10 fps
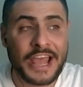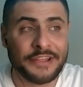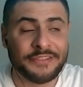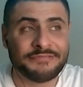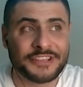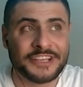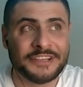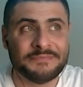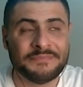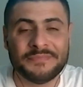And
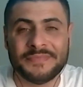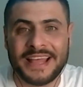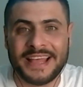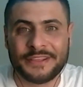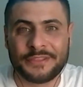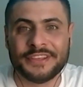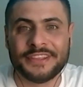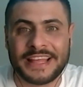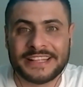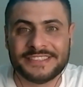I
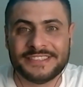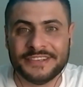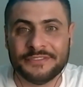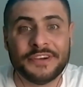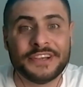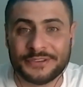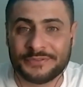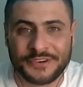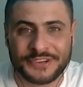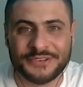think that's very
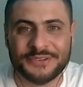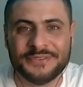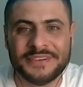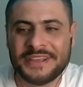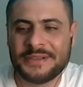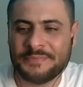good for you